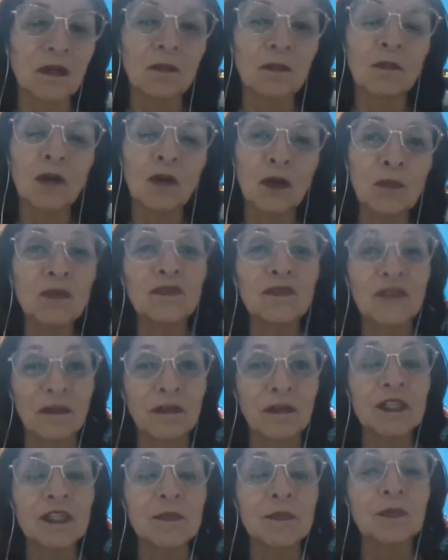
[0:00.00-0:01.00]
almost
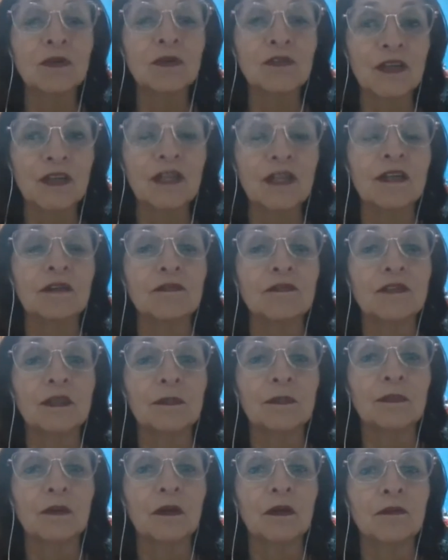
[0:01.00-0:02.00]
70%
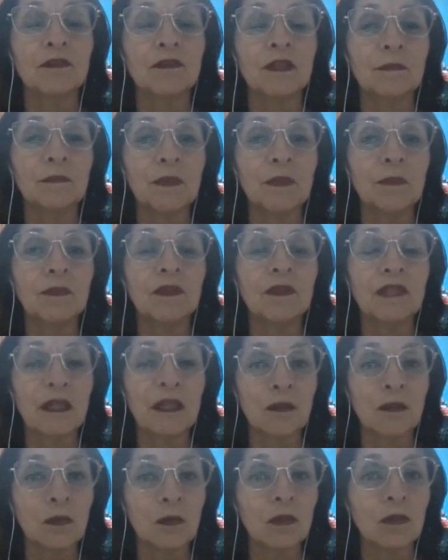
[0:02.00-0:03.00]
of the people
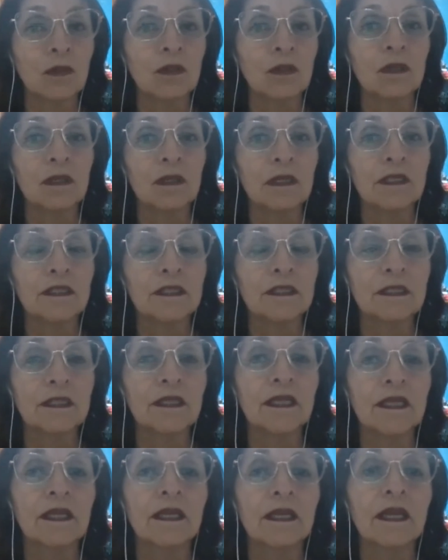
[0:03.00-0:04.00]
that work in
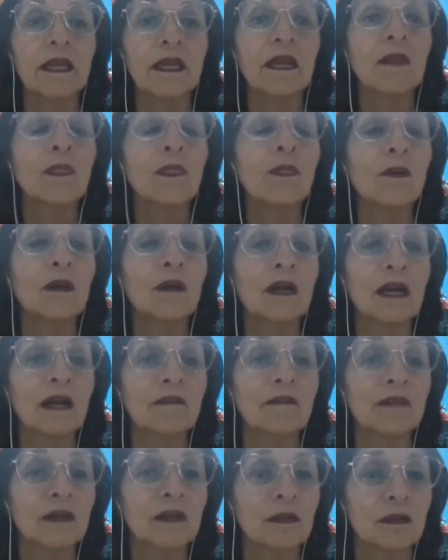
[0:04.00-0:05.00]
Chile don't
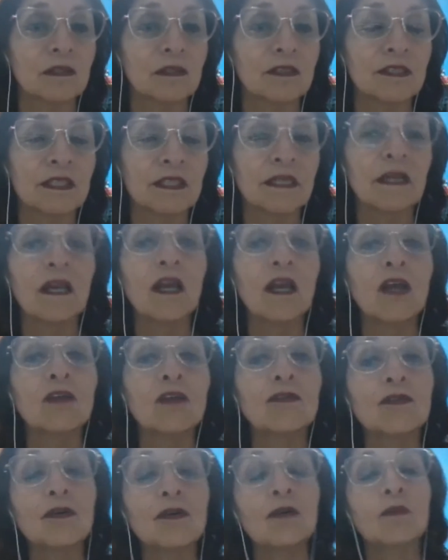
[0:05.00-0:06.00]
have a contract.
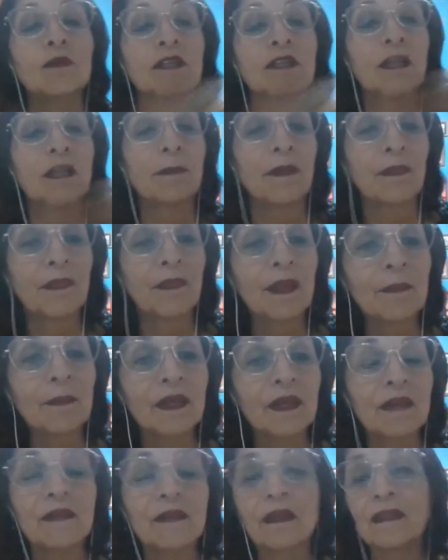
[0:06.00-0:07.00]
So with the
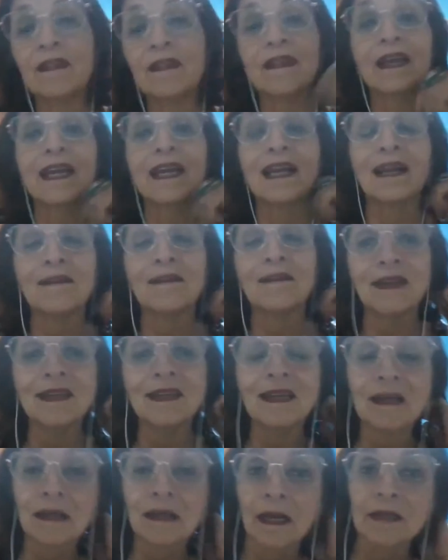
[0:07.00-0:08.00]
pandemic, they didn't have
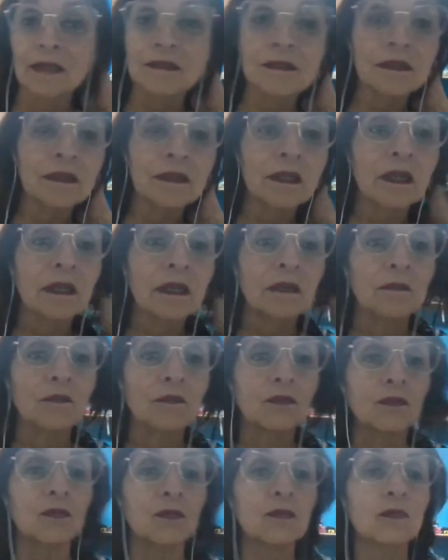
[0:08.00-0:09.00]
any right
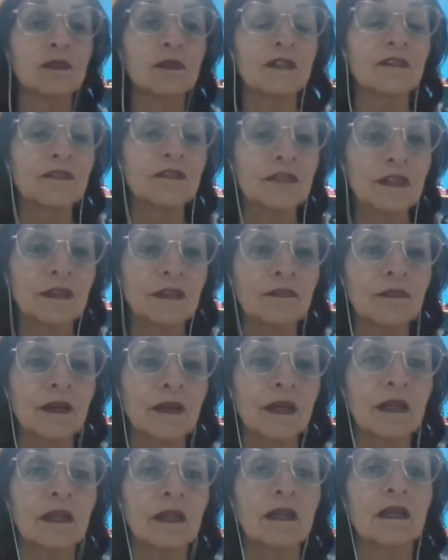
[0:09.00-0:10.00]
to receive
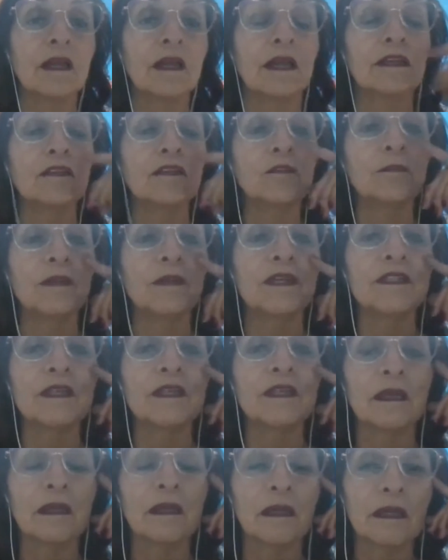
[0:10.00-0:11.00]
an
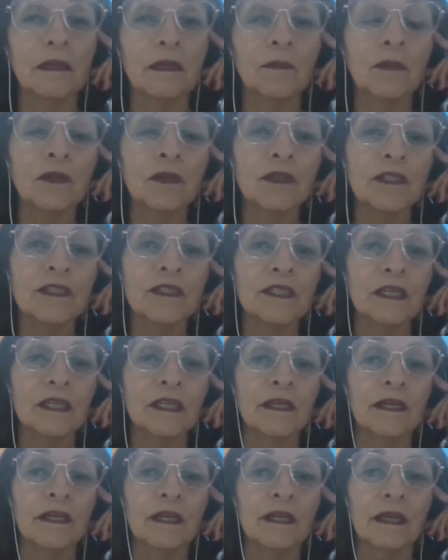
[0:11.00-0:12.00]
special
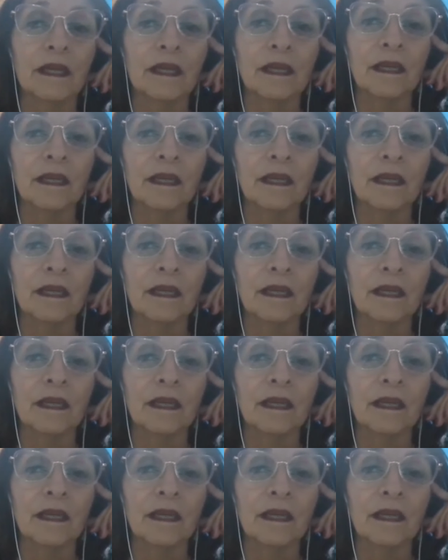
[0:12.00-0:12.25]
monetary